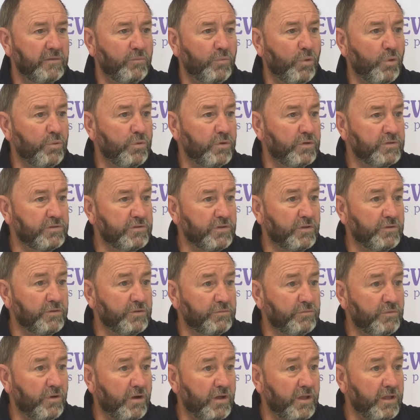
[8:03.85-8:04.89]
Waters on
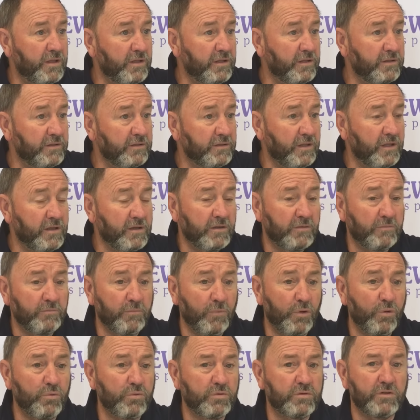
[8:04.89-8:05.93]
the right and
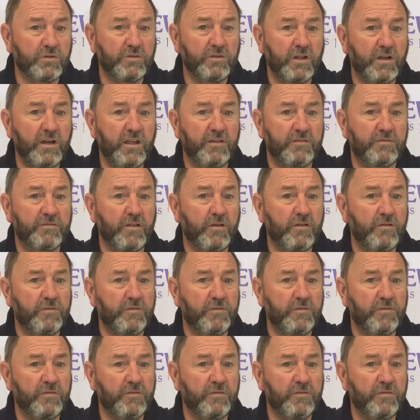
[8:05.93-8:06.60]
uh, on the left.